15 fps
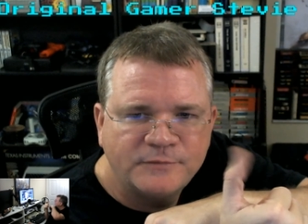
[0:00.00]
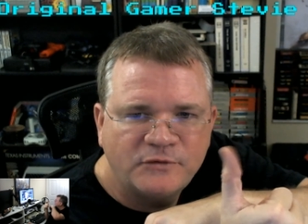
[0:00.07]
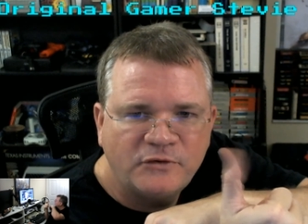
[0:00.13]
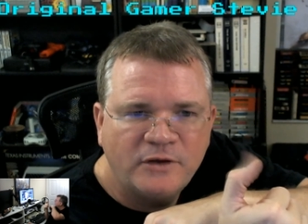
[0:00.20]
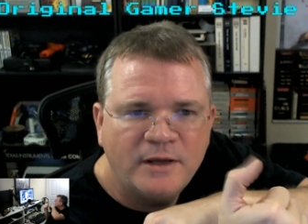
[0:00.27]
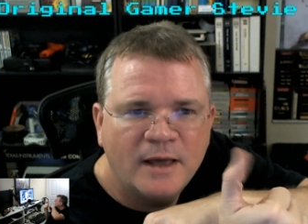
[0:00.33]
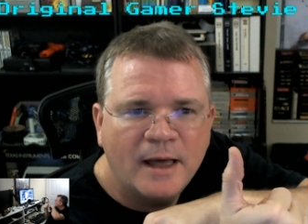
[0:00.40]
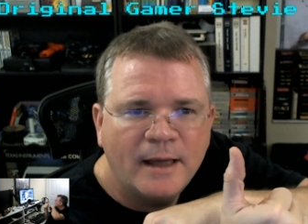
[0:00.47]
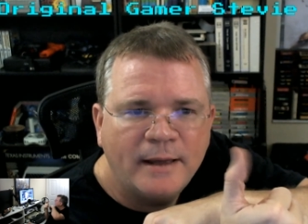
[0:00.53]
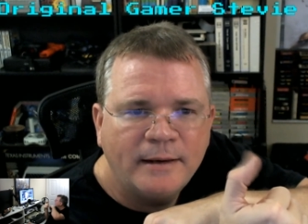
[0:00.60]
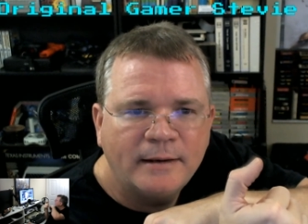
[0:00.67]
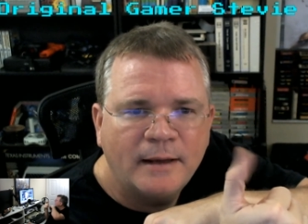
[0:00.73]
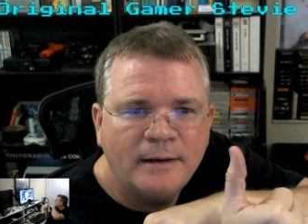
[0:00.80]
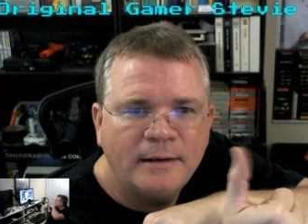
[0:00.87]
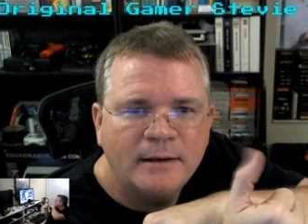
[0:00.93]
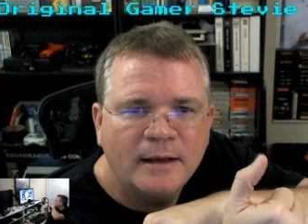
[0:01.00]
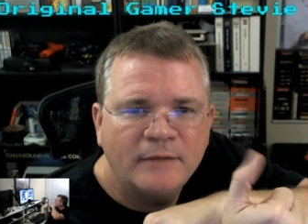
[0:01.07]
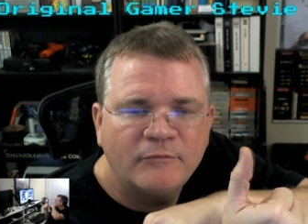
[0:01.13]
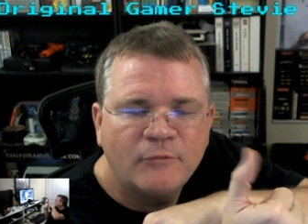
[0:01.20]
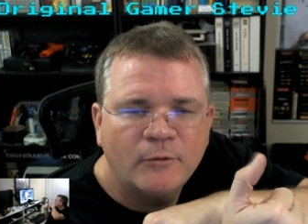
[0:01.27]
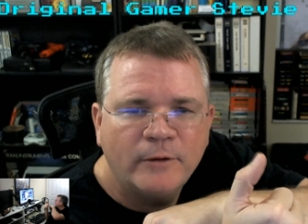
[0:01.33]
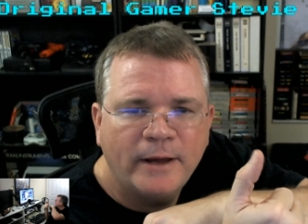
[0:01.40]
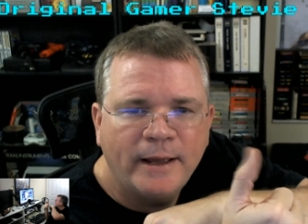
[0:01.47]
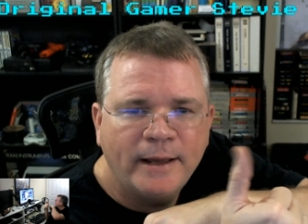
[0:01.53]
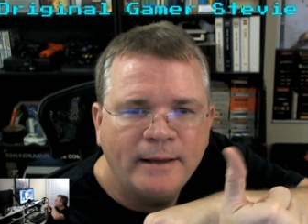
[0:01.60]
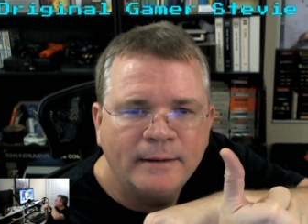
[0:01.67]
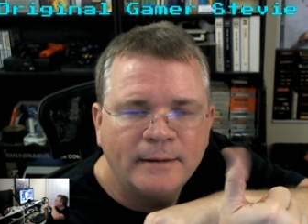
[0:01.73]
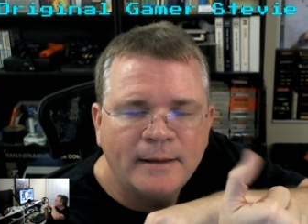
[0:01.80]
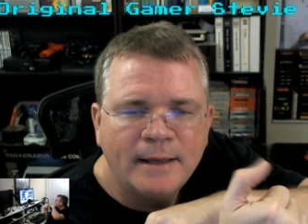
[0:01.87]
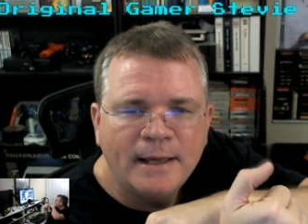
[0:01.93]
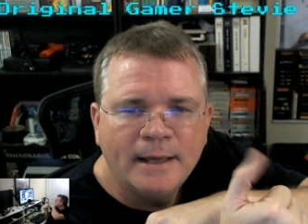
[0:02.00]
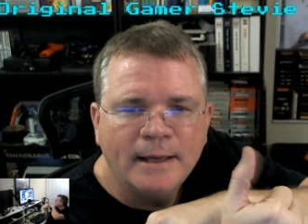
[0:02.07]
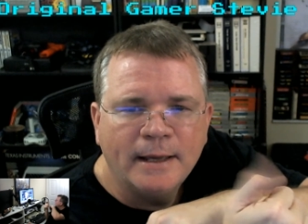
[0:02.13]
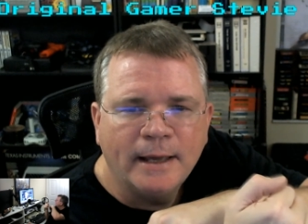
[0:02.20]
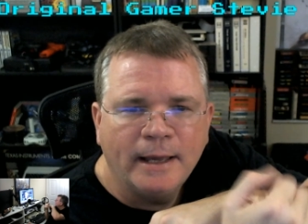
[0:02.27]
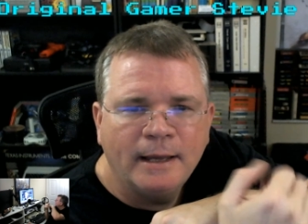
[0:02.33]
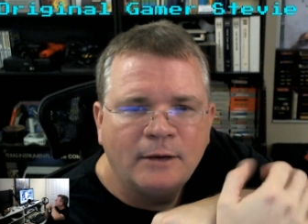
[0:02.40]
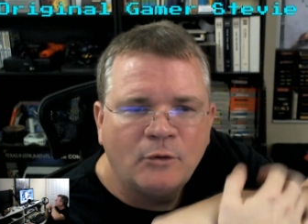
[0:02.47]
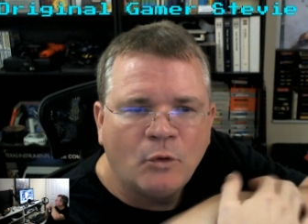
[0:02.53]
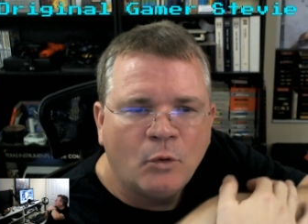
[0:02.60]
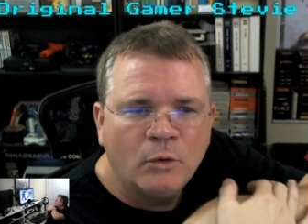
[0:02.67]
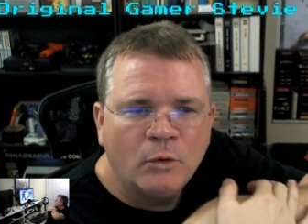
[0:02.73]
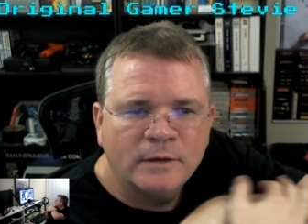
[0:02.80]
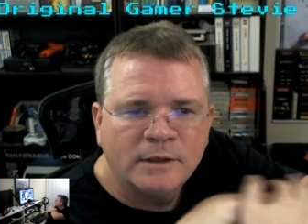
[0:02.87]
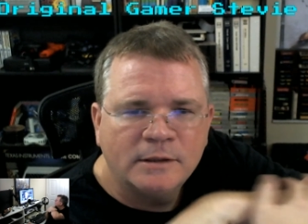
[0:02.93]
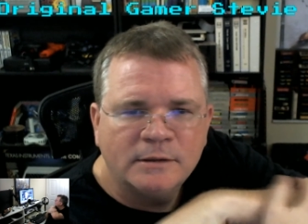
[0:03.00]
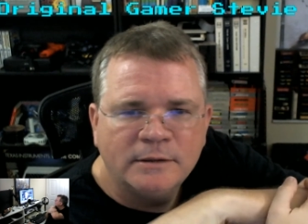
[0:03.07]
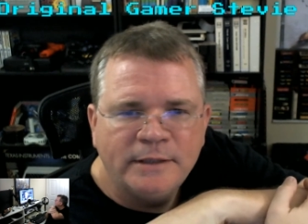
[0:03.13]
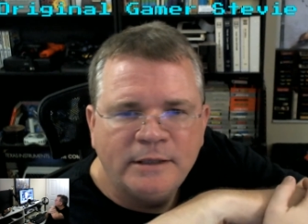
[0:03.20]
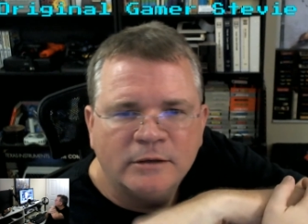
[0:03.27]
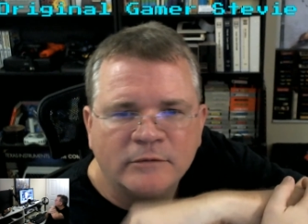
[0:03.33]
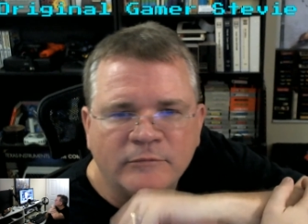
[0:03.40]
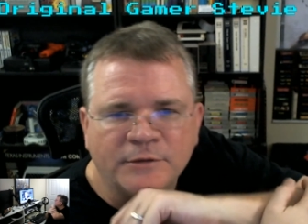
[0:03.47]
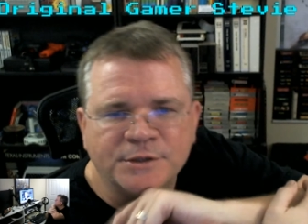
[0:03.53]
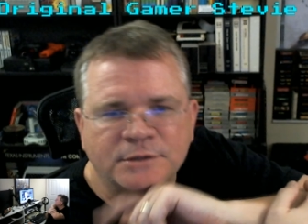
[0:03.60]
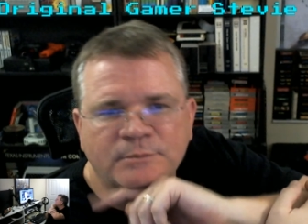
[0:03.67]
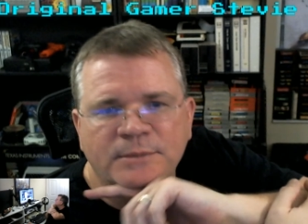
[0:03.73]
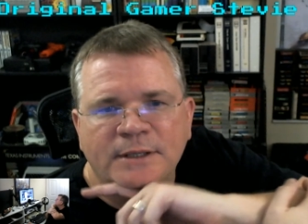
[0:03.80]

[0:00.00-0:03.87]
TI-99/4A and or the ColecoVision,